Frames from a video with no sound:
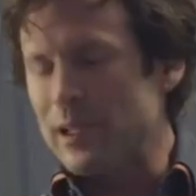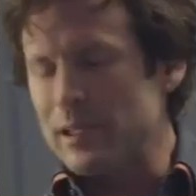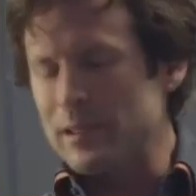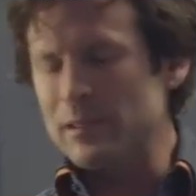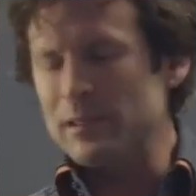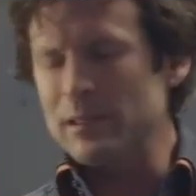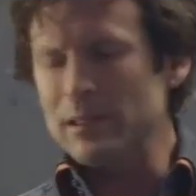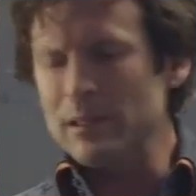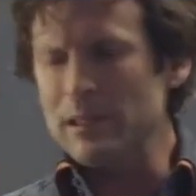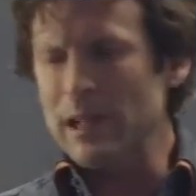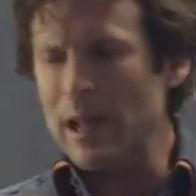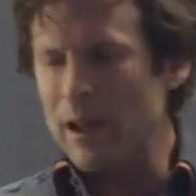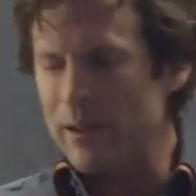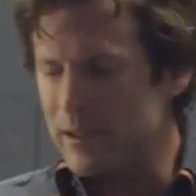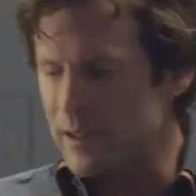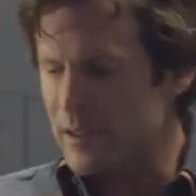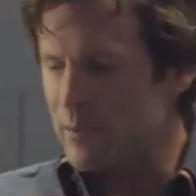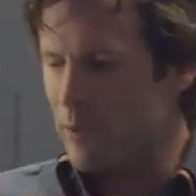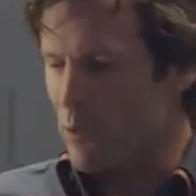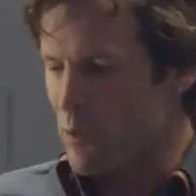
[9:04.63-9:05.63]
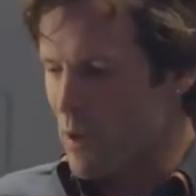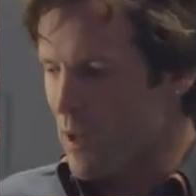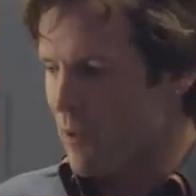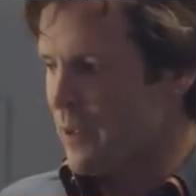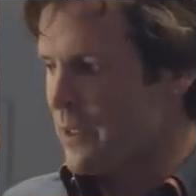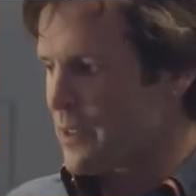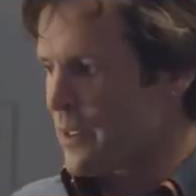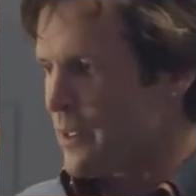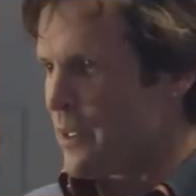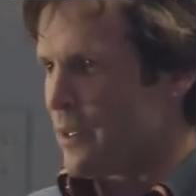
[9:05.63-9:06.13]
is little, now this is more
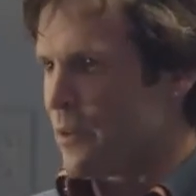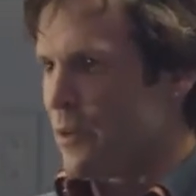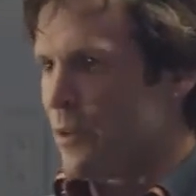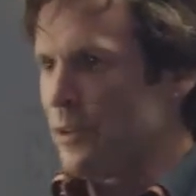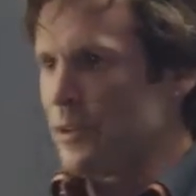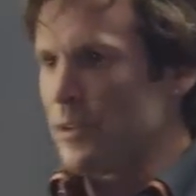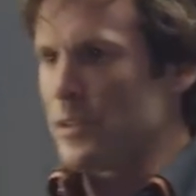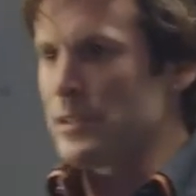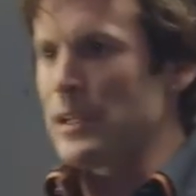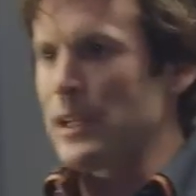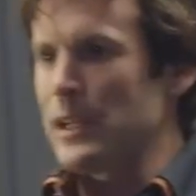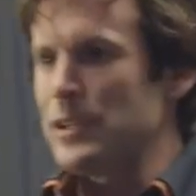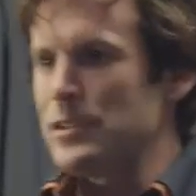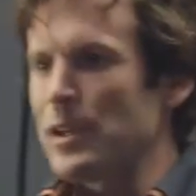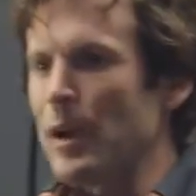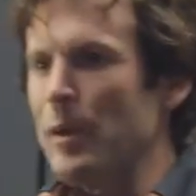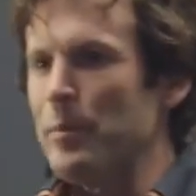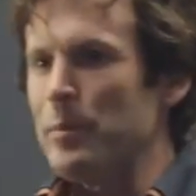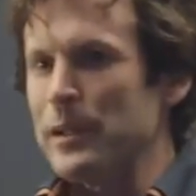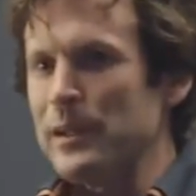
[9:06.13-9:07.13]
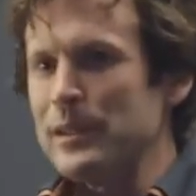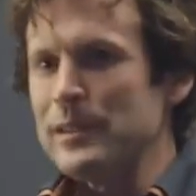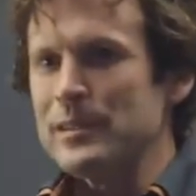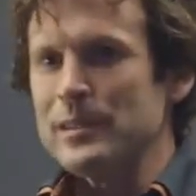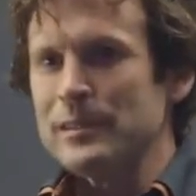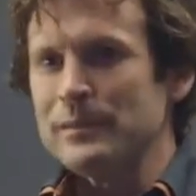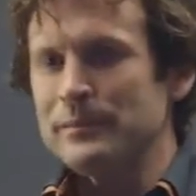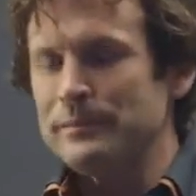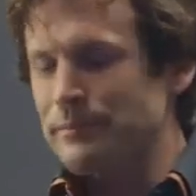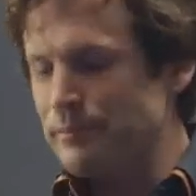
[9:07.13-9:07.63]
relevant to the earlier stage companies.